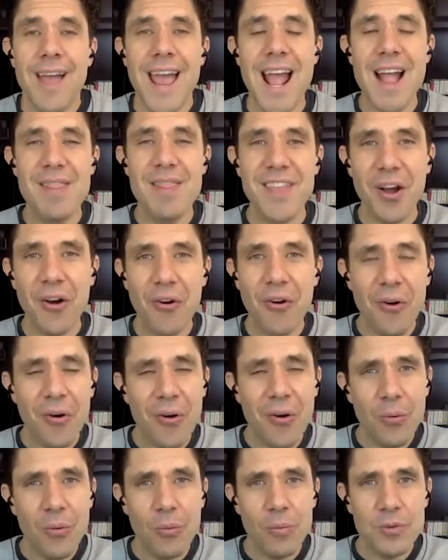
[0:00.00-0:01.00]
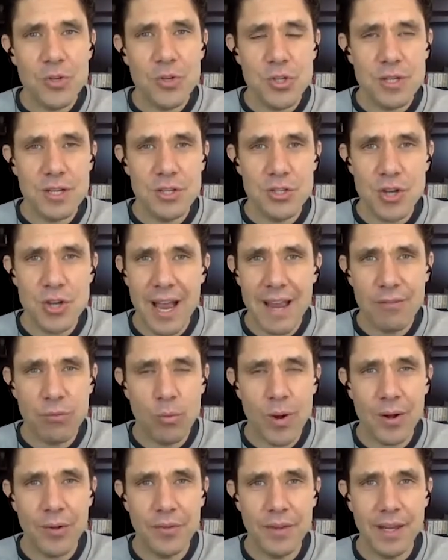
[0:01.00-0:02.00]
And they all j- jive
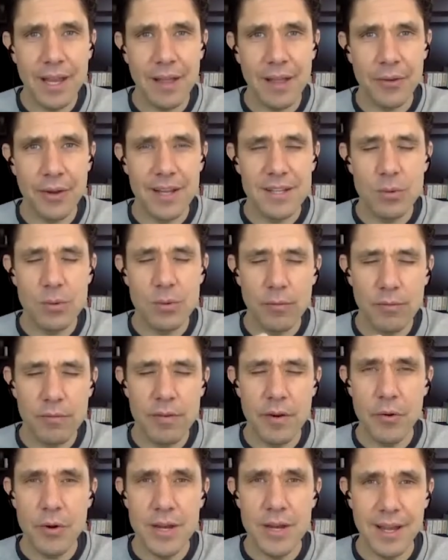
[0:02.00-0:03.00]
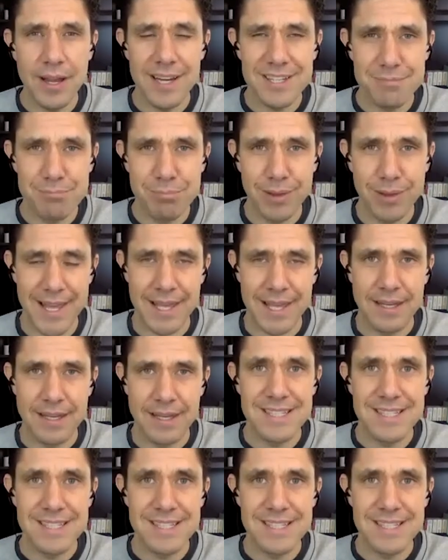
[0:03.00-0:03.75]
well together. It's a very nice blend.